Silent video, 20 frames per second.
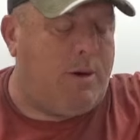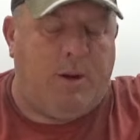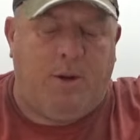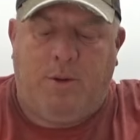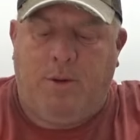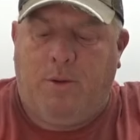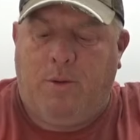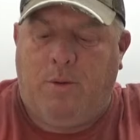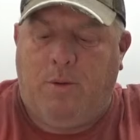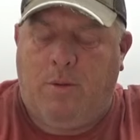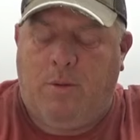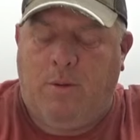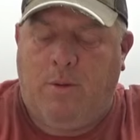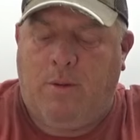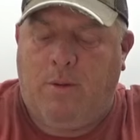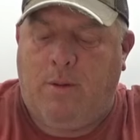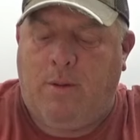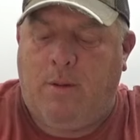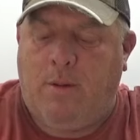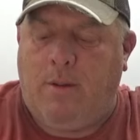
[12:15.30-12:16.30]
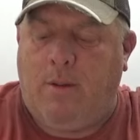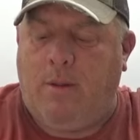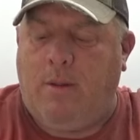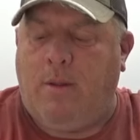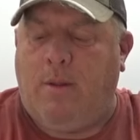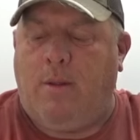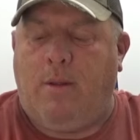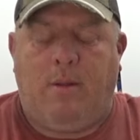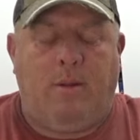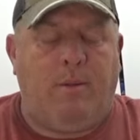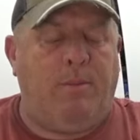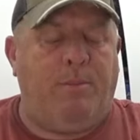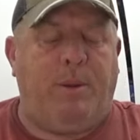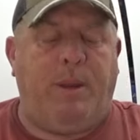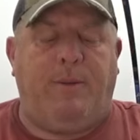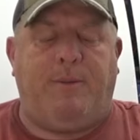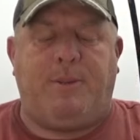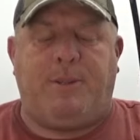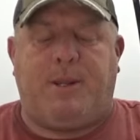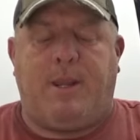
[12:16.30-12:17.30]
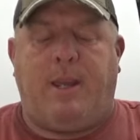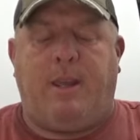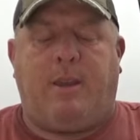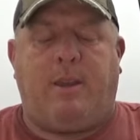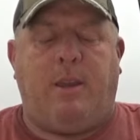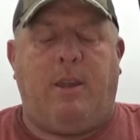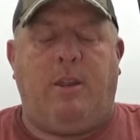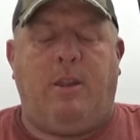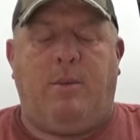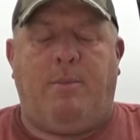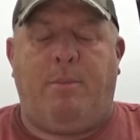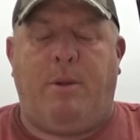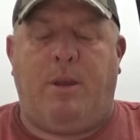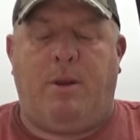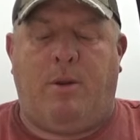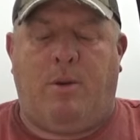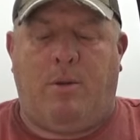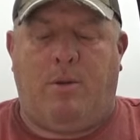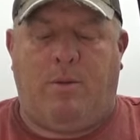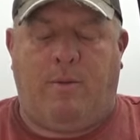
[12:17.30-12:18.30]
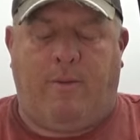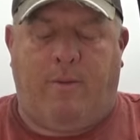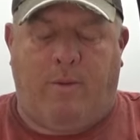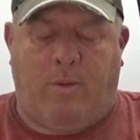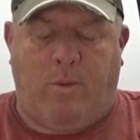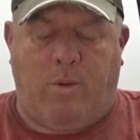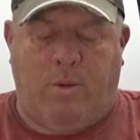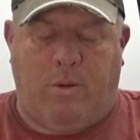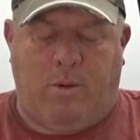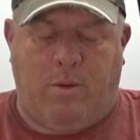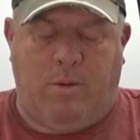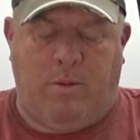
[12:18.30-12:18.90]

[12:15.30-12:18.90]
do beefsteak in the middle. 4.